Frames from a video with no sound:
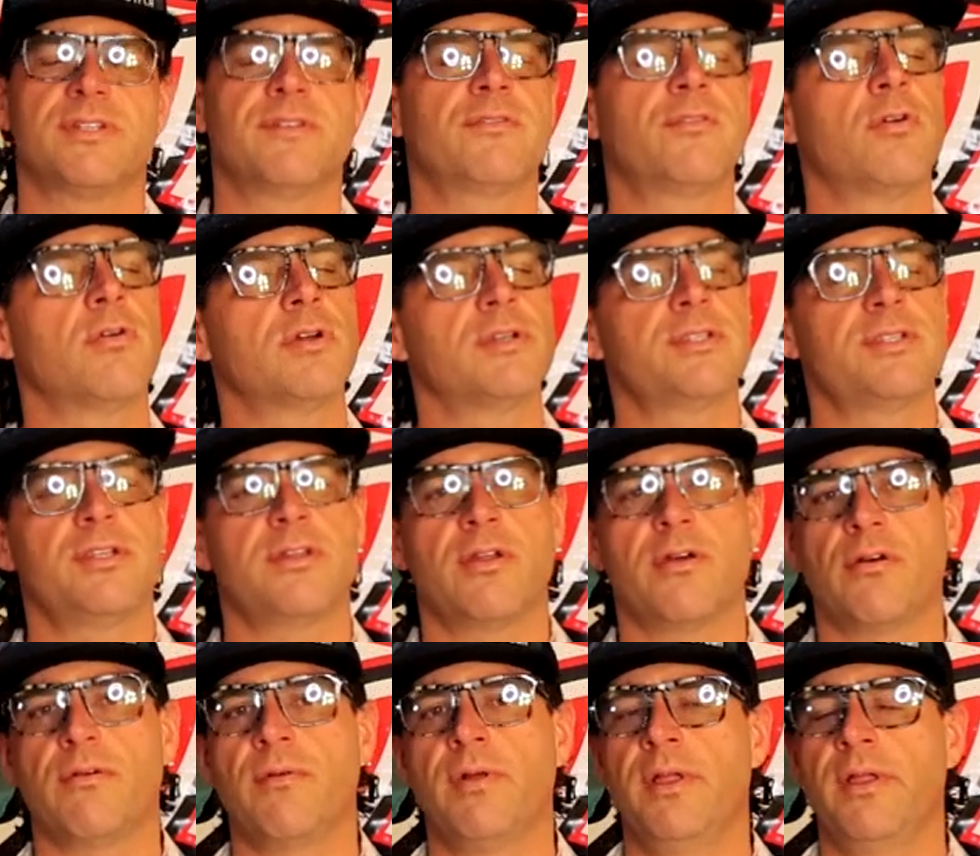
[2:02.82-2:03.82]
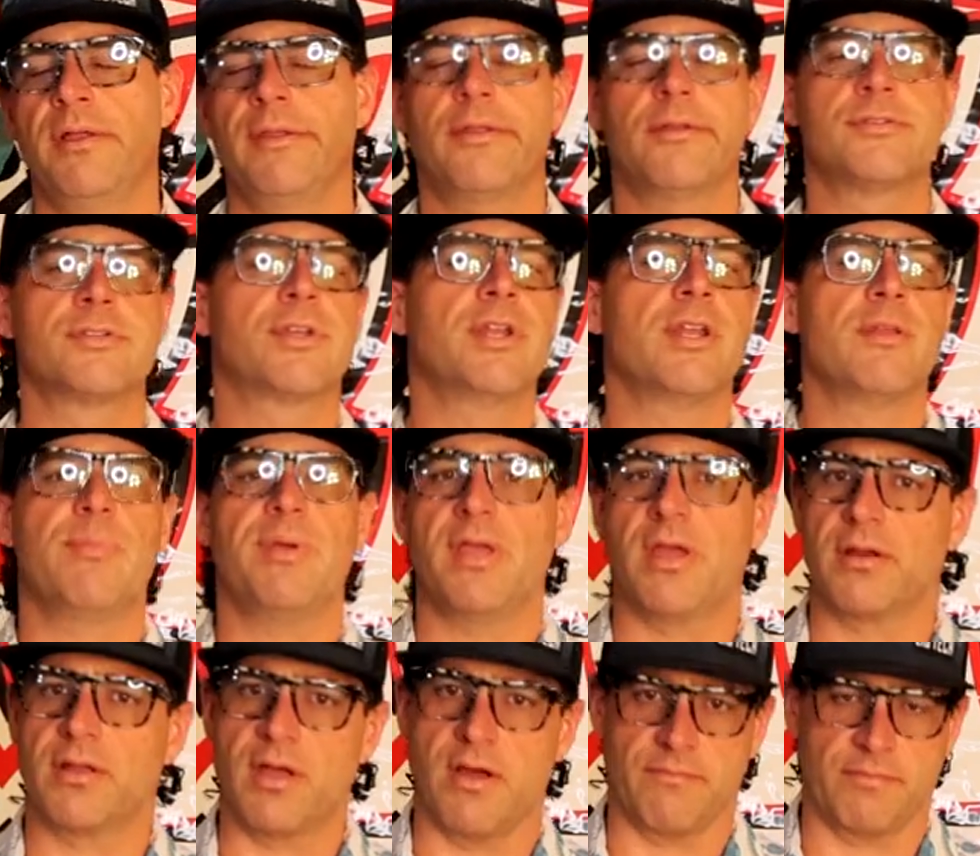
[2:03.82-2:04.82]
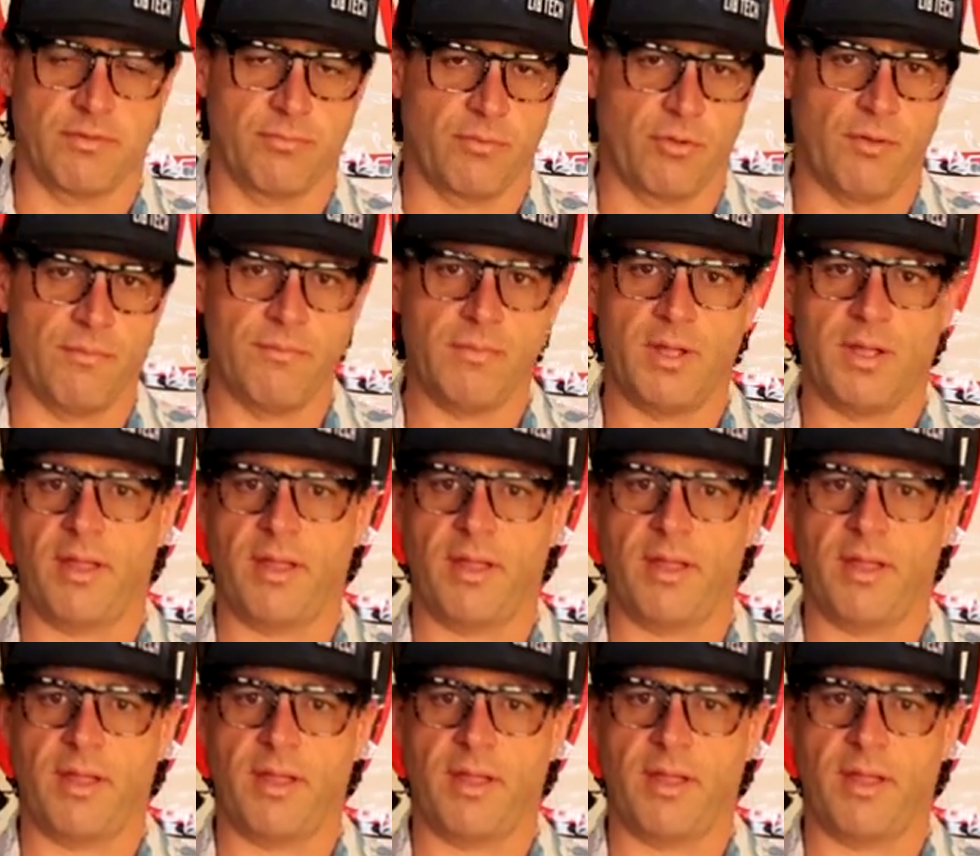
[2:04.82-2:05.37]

And of course, you know, those are going to be uncomfortable.